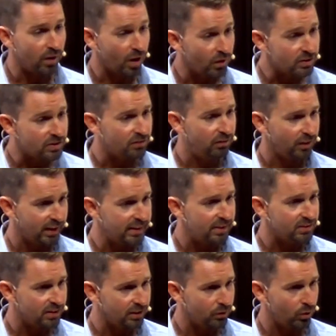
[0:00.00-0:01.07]
others, for
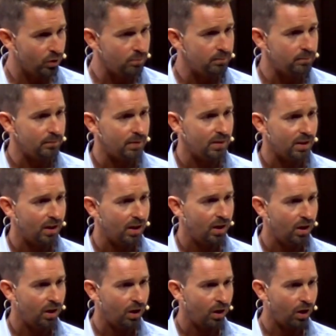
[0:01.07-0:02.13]
leaders in the room,
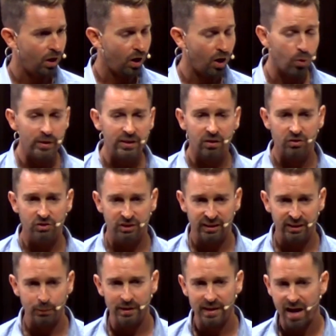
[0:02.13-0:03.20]
are we
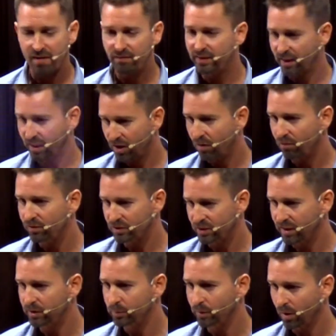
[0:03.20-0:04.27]
continually having that
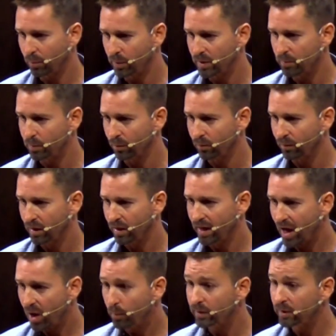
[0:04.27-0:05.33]
conversation with our people and
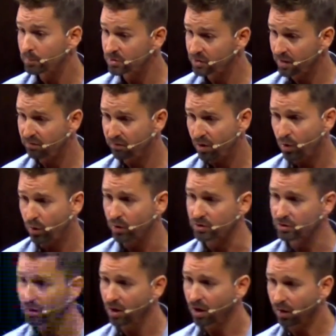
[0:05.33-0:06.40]
helping them stay
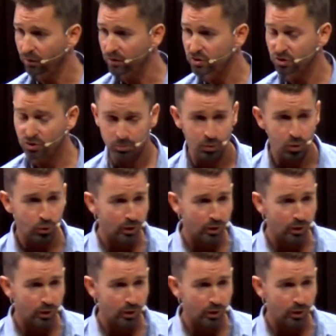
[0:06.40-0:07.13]
focused on the small